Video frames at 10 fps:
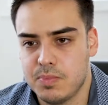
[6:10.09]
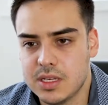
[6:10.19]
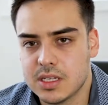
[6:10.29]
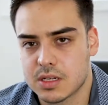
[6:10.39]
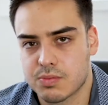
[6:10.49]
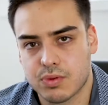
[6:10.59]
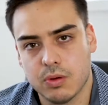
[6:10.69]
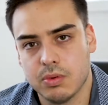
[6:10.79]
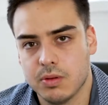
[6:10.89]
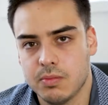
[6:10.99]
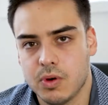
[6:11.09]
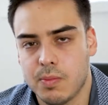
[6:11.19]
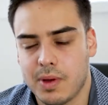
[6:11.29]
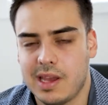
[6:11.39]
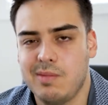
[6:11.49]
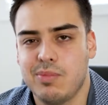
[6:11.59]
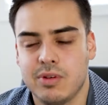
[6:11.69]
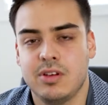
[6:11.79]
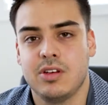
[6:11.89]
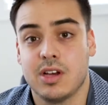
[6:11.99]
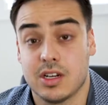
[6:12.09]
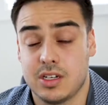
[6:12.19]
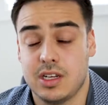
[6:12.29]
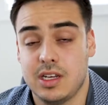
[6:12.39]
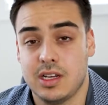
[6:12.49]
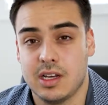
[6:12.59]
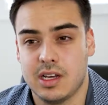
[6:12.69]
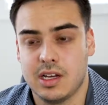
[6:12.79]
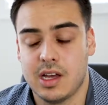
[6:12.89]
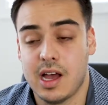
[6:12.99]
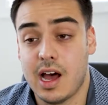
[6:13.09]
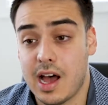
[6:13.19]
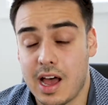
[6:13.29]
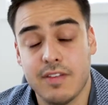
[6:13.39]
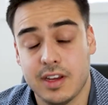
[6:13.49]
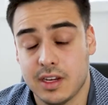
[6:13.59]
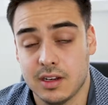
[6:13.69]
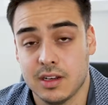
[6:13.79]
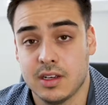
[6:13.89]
business problem or pain point you actually are having?